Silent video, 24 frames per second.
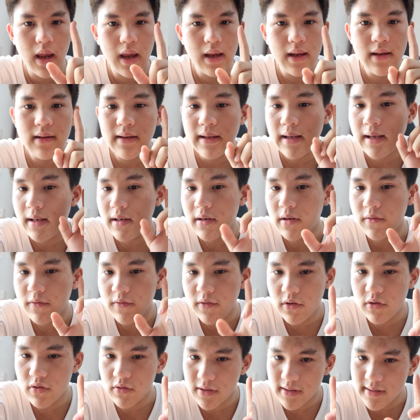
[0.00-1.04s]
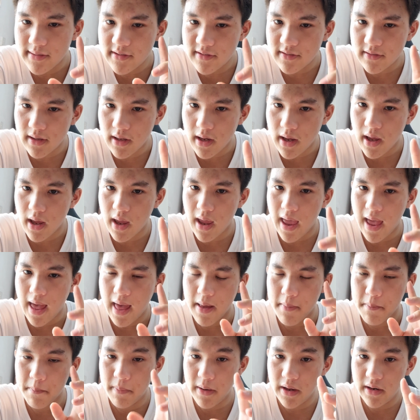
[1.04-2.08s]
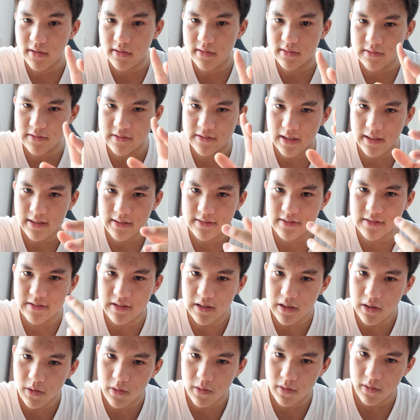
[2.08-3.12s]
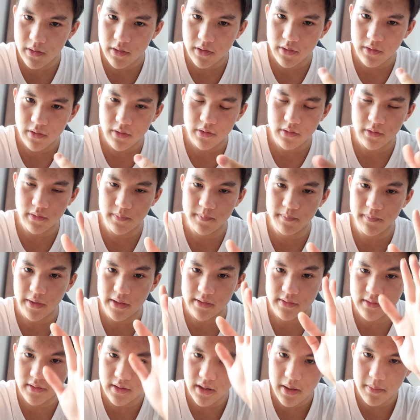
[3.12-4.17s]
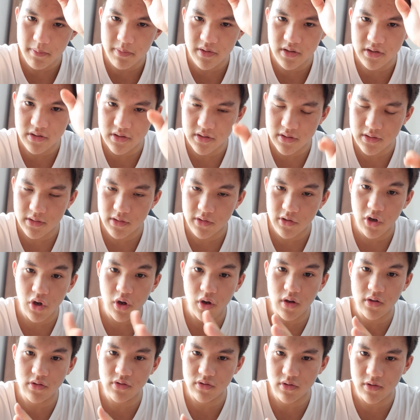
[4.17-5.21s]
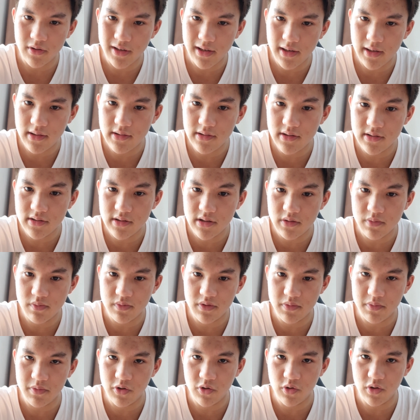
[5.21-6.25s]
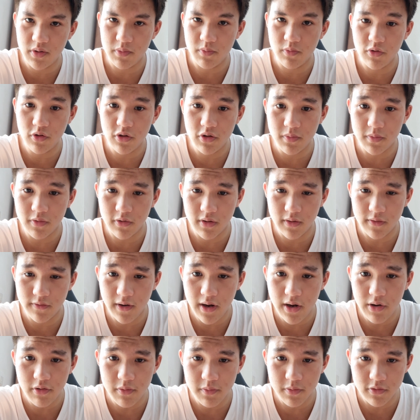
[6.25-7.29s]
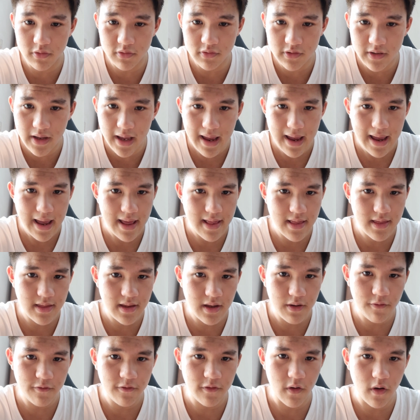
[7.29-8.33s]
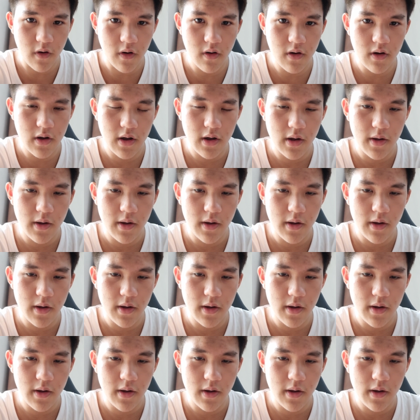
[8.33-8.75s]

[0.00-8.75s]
it individualistic, but then still you could establish causal relationships between multiple variables, and therefore